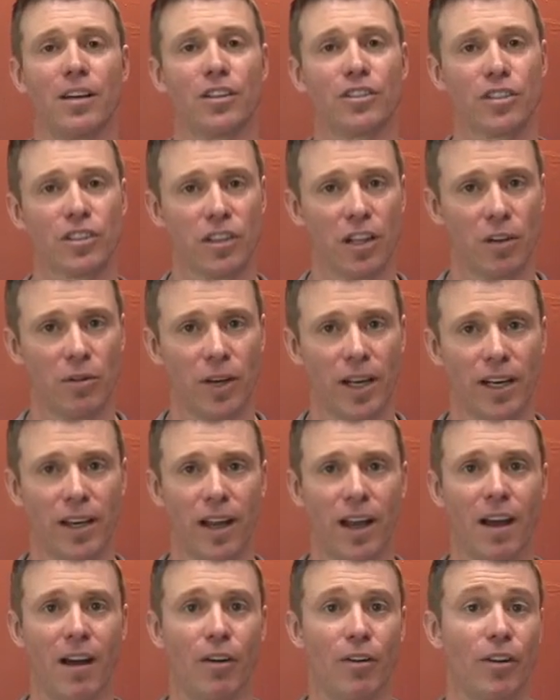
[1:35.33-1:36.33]
slowing
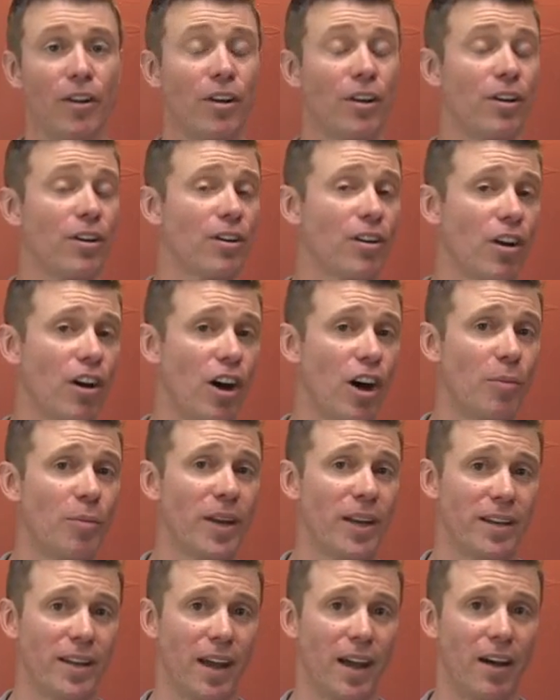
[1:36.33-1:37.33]
down,
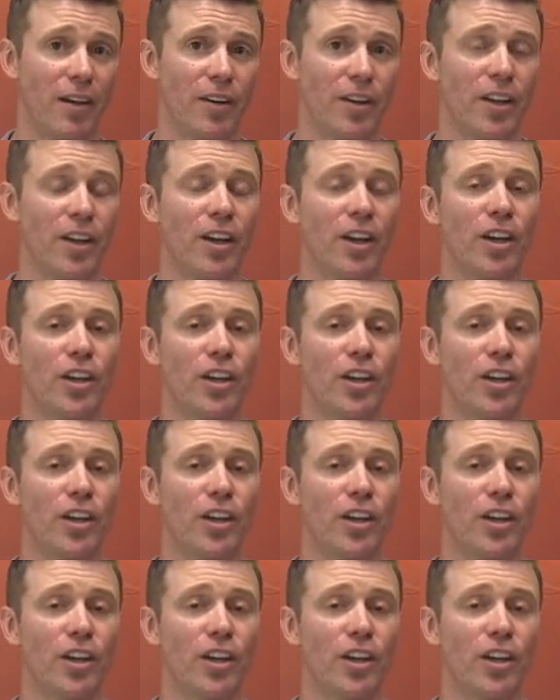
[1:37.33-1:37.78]
calming down.